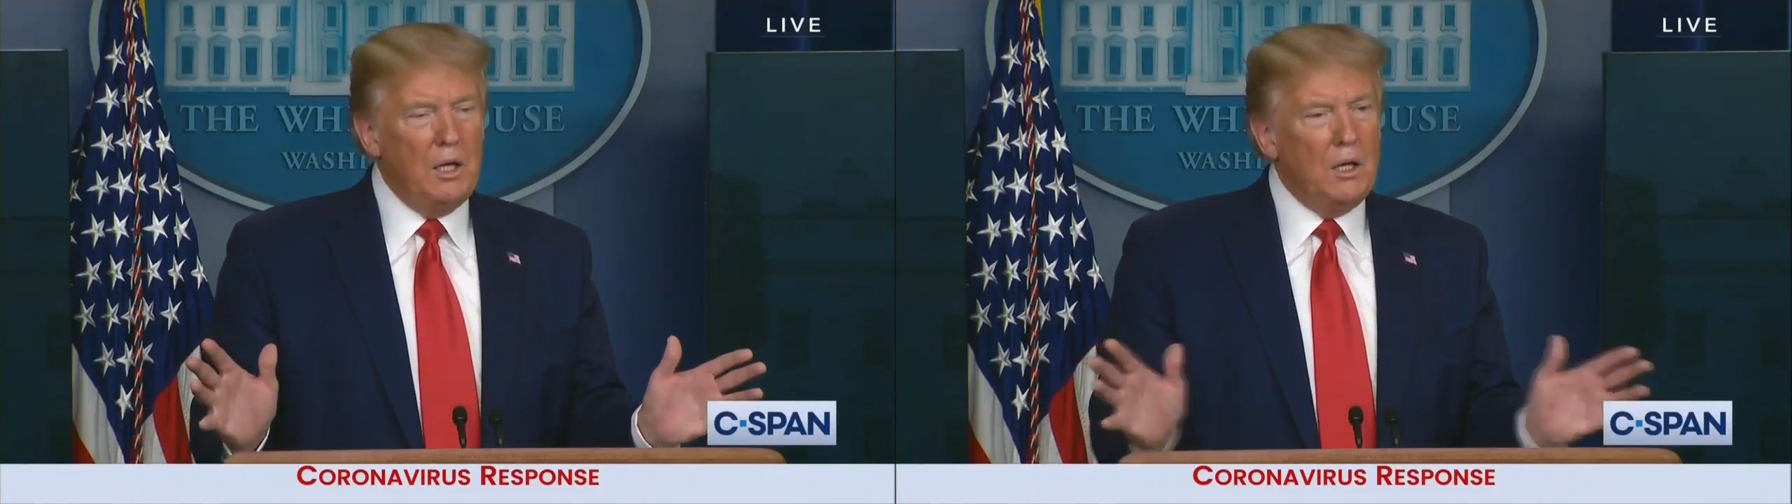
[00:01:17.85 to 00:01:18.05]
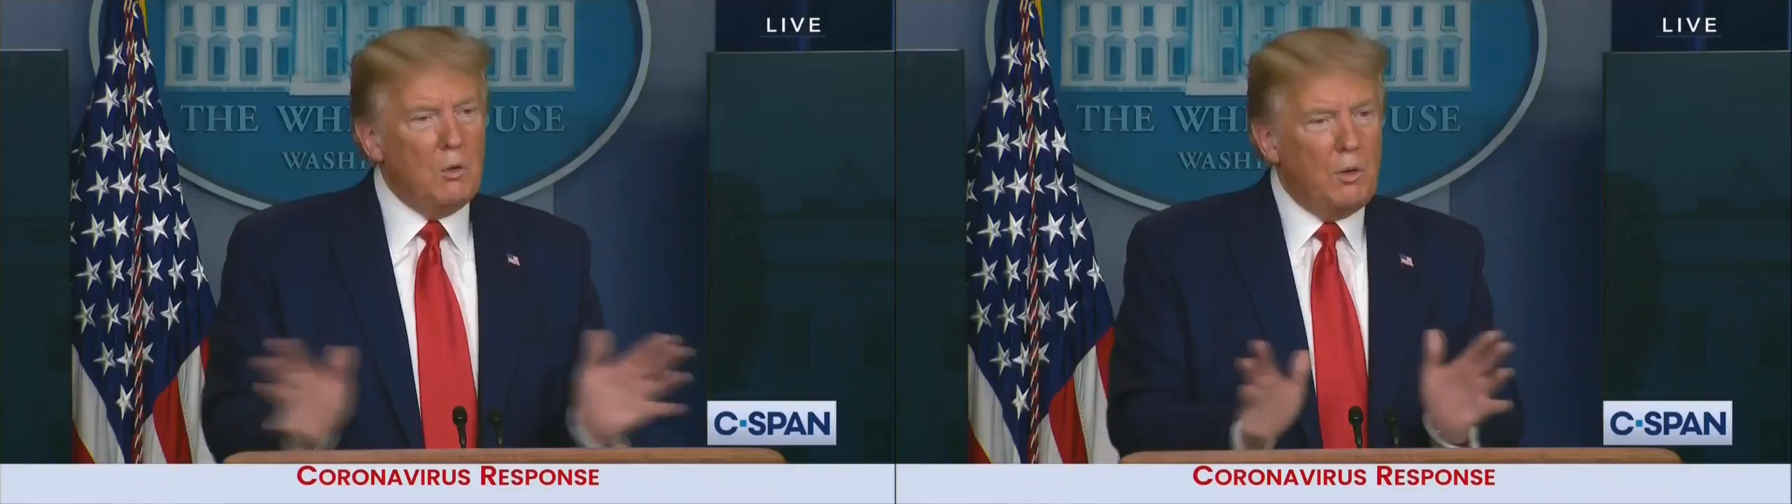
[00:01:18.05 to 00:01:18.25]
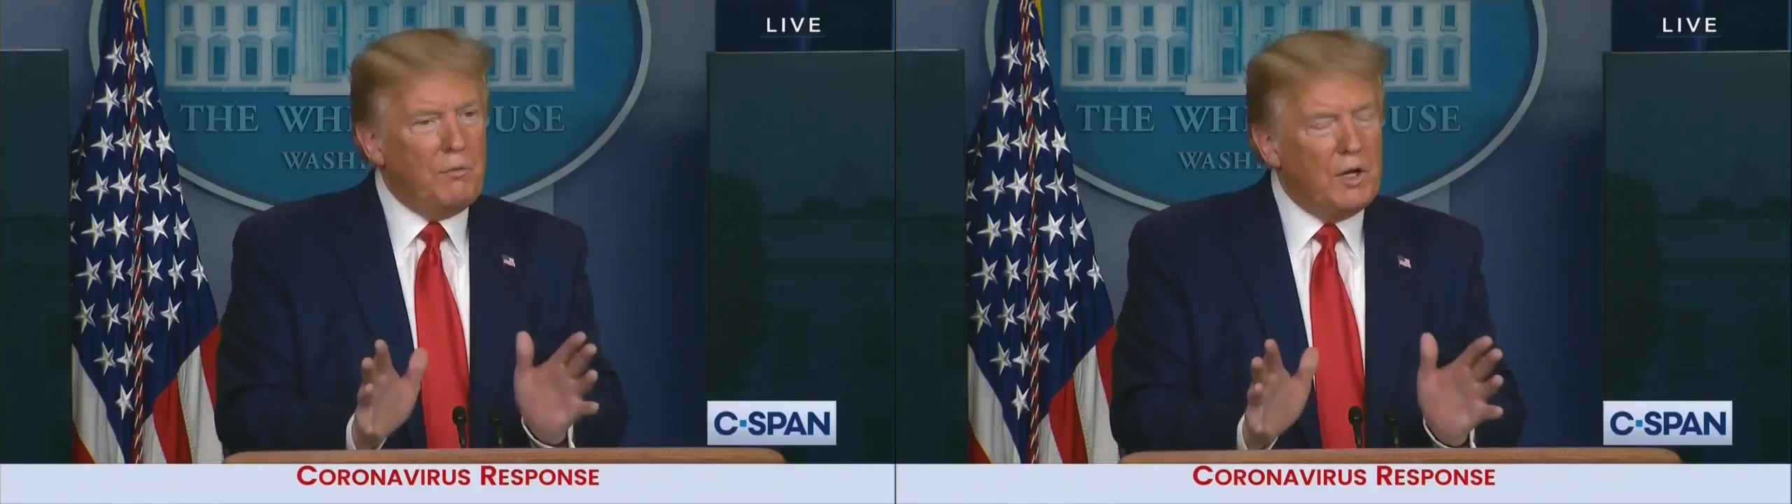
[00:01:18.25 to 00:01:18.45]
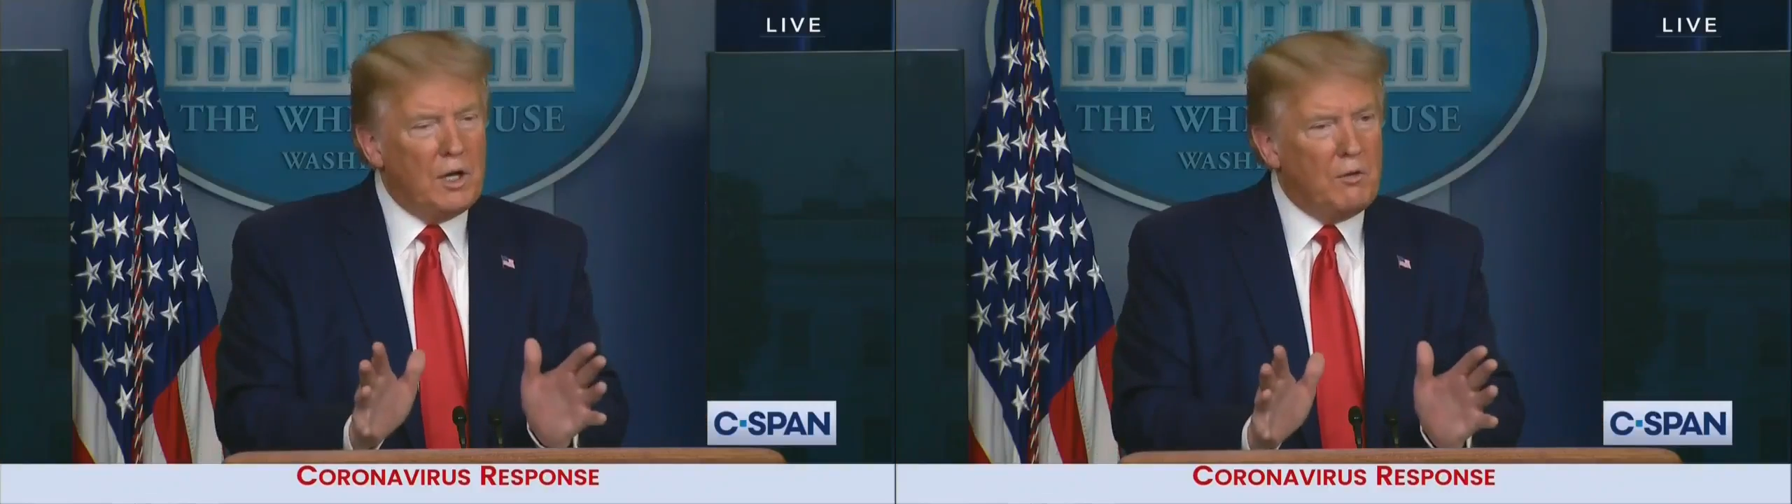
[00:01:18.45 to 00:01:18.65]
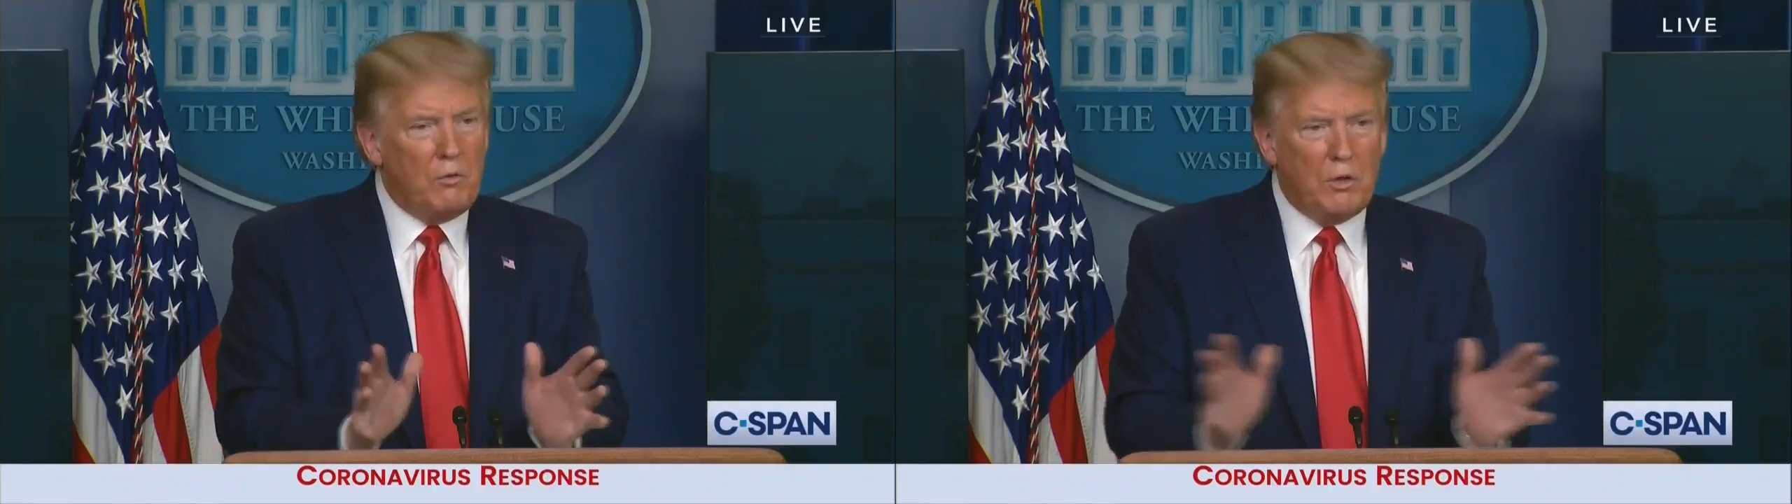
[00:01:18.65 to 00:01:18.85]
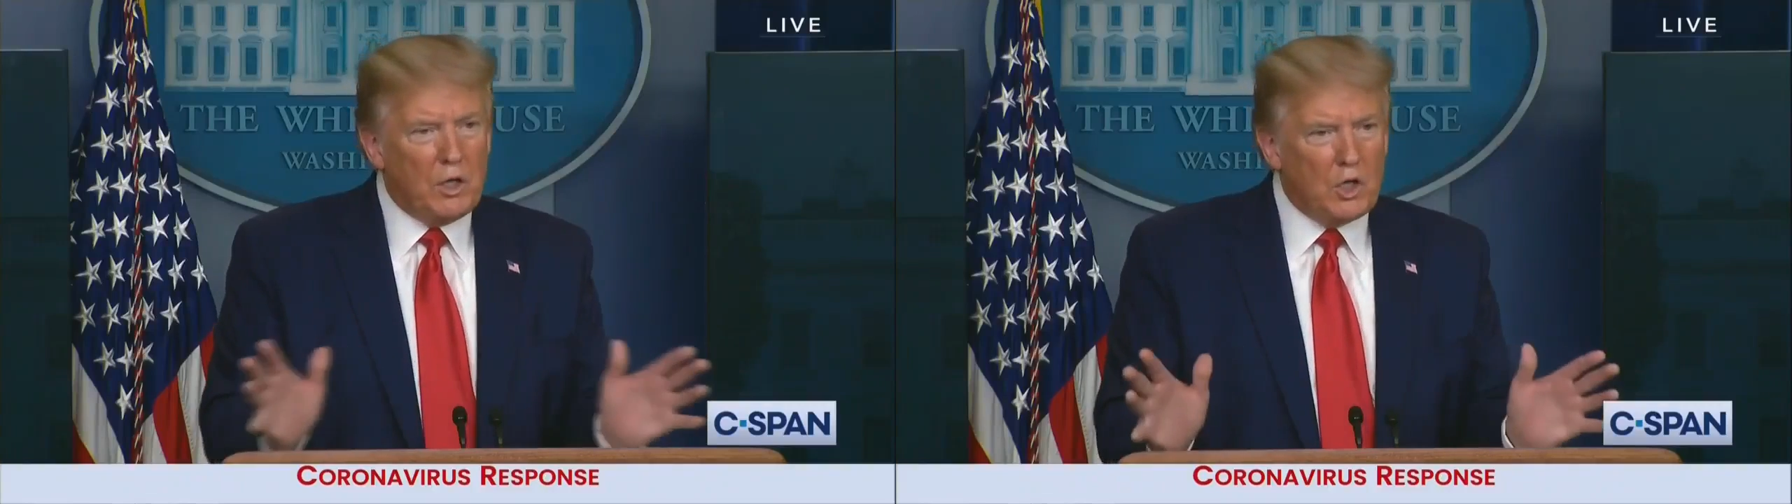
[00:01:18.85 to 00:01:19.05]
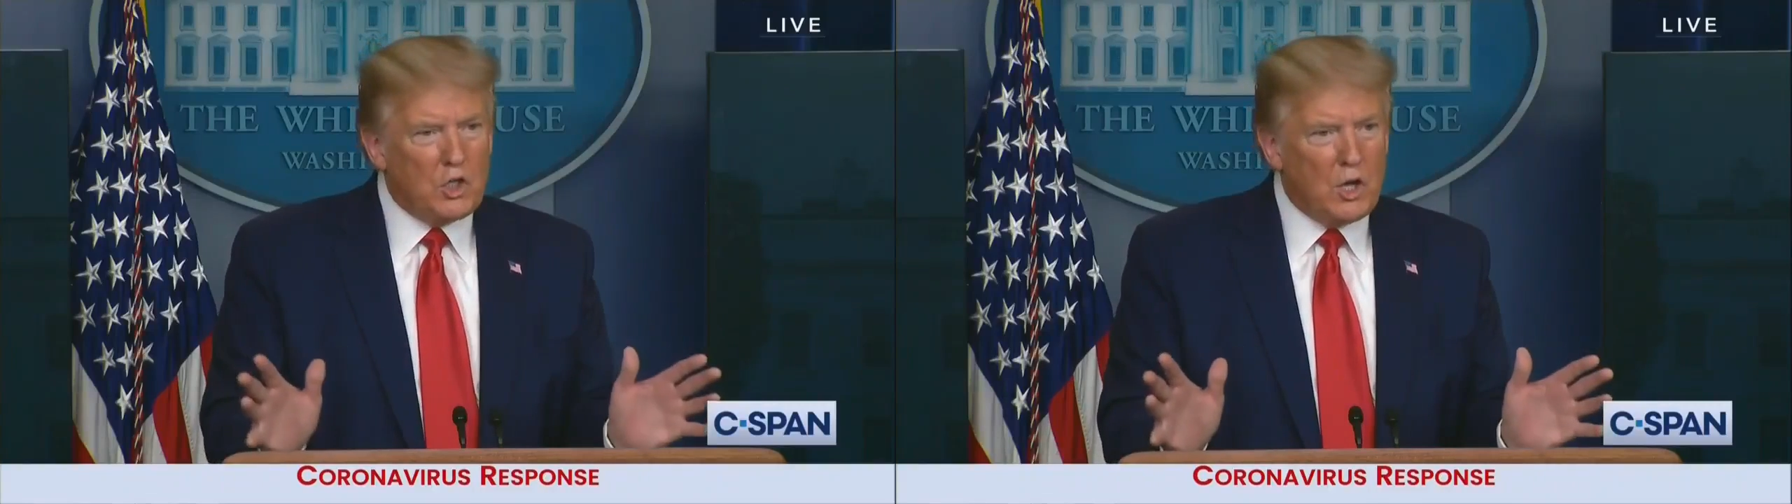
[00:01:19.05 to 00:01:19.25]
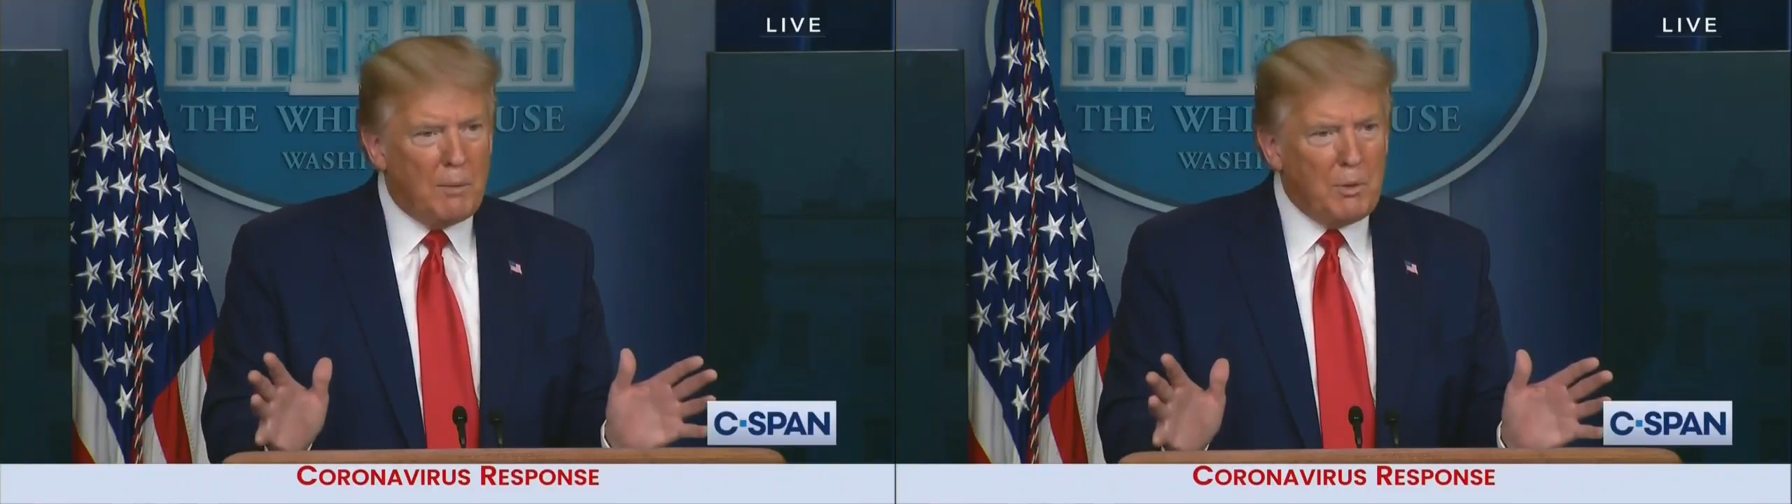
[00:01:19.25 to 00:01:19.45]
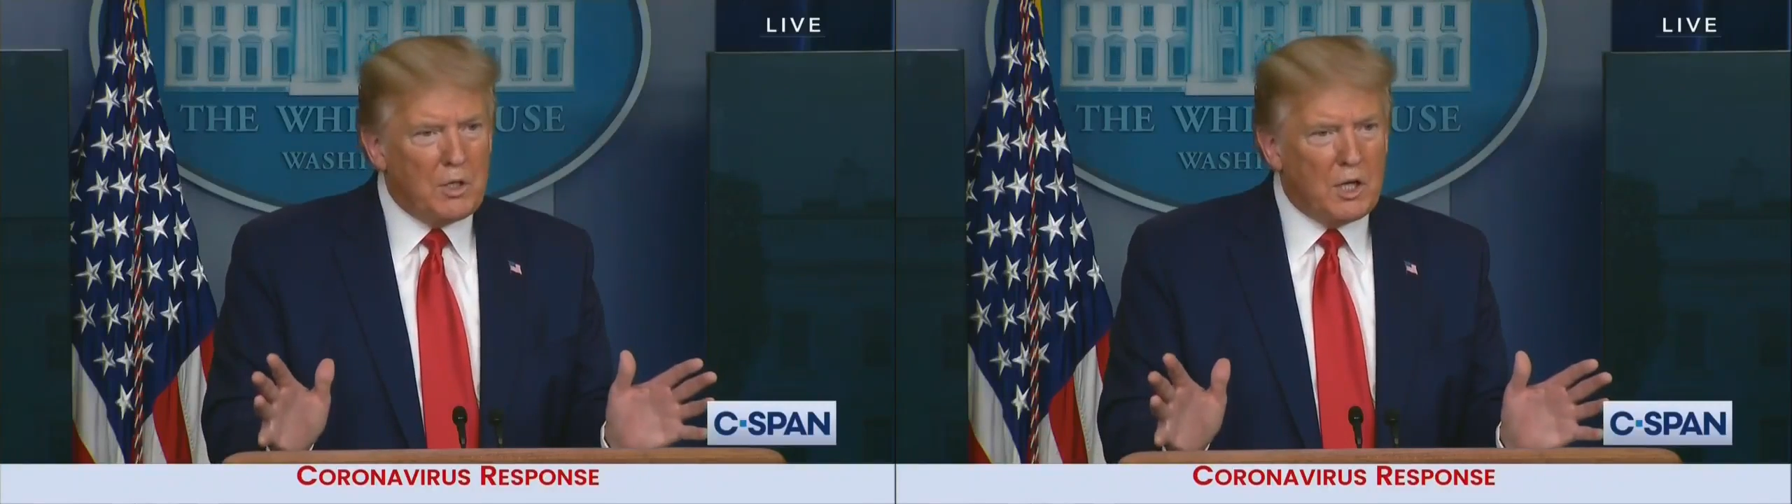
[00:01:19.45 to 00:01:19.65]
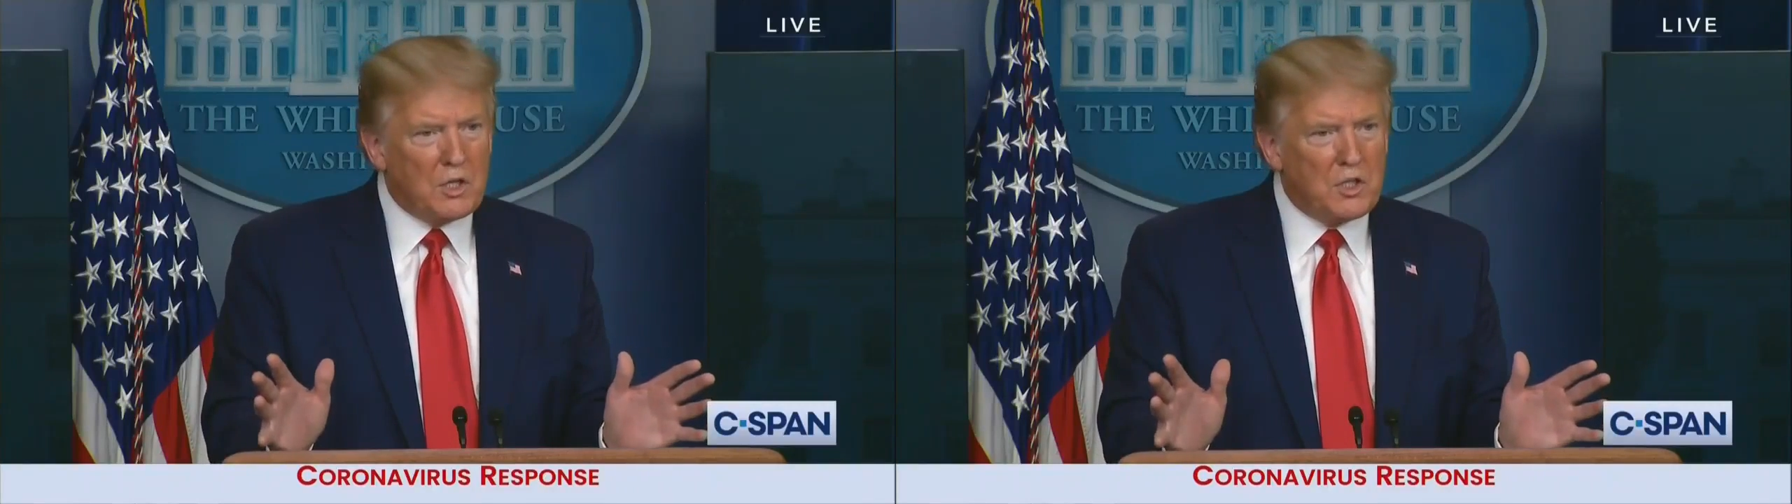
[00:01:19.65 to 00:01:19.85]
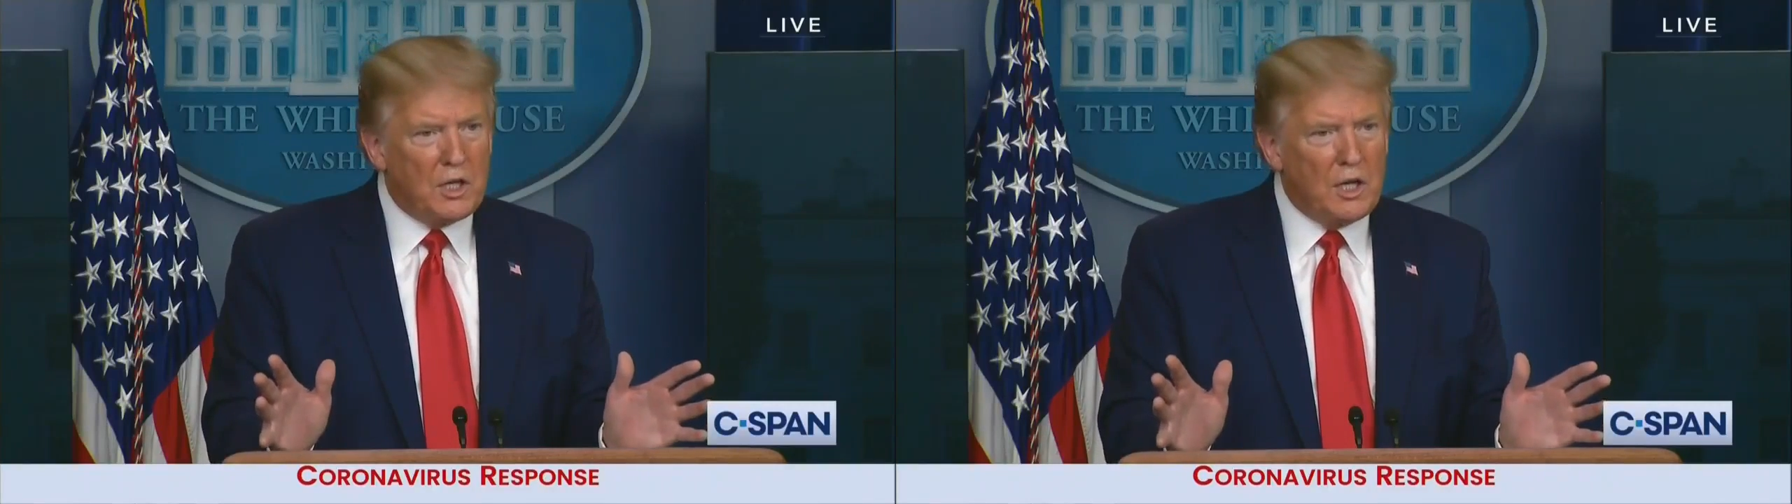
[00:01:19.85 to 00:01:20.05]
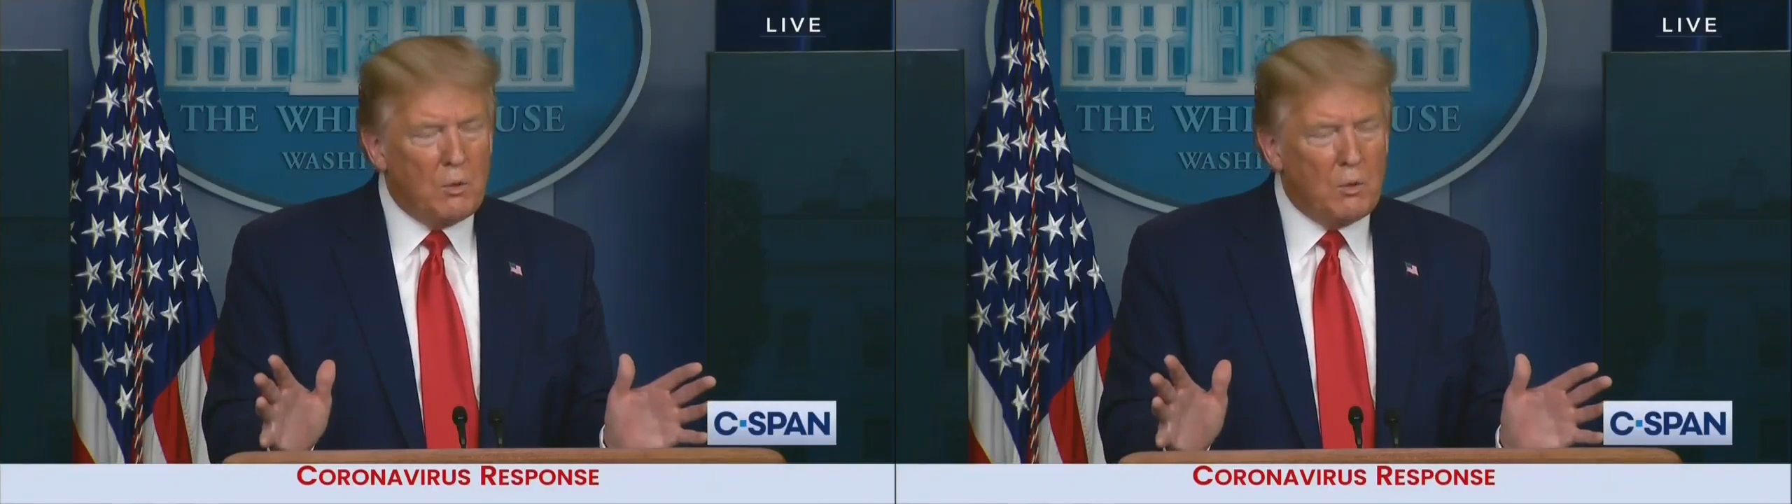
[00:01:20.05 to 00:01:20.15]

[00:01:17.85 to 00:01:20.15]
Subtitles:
No, we've done a really good job in testing.